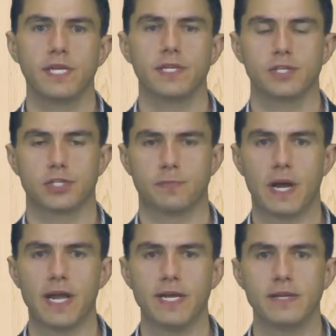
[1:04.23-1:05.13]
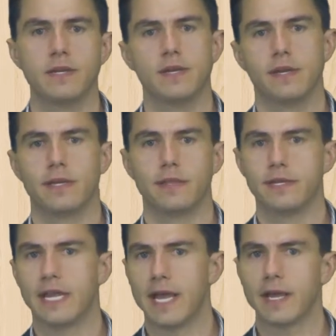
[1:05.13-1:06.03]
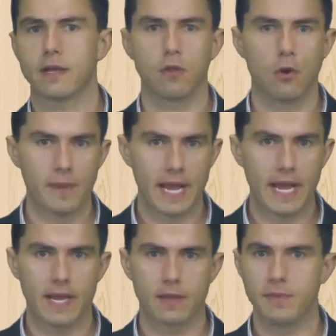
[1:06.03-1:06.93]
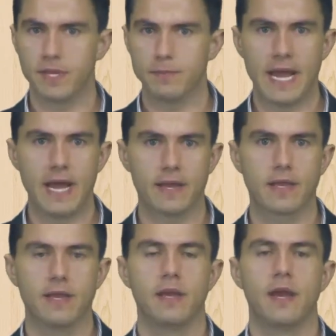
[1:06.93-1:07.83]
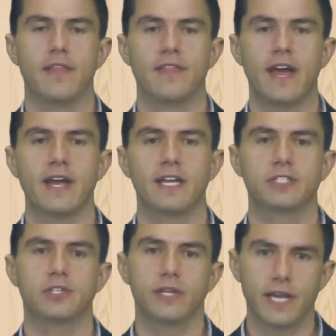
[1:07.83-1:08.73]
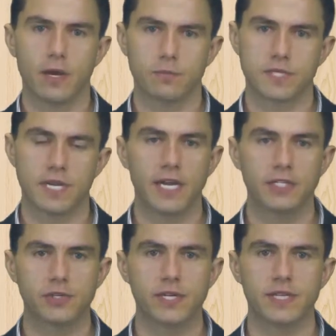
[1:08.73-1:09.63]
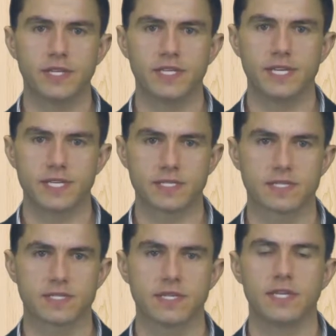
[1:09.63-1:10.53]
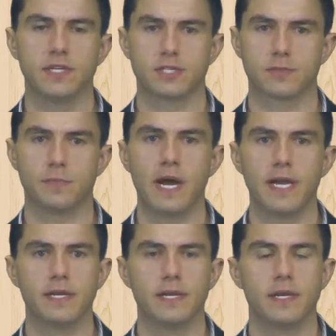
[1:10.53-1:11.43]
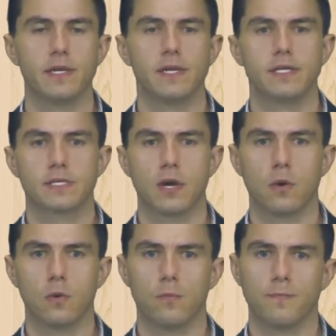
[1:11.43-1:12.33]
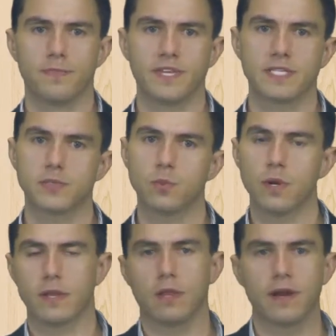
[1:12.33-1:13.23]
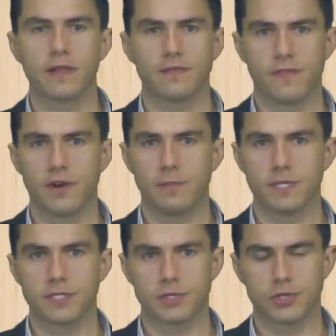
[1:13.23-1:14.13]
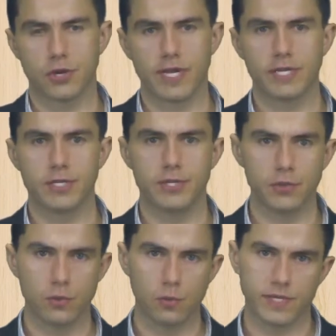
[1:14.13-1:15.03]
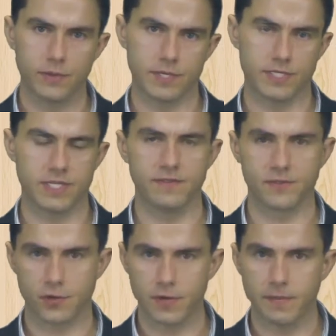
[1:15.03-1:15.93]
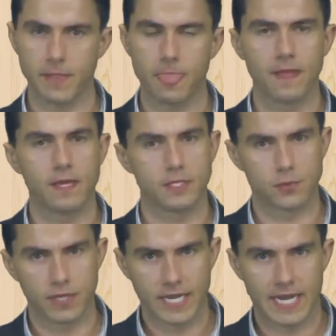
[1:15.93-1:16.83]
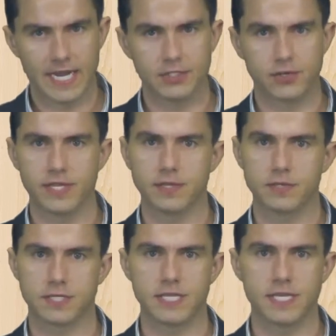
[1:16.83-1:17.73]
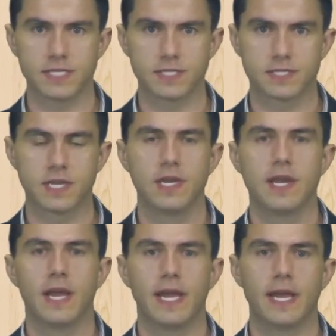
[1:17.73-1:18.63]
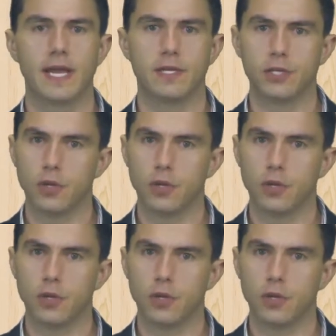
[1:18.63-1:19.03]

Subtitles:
in your spine, in the neck, low back, mid-back, and that actually helps hydrate the discs in your spine. So this is what a lot of therapists are trying to do when you receive treatment, is really hydrate those discs and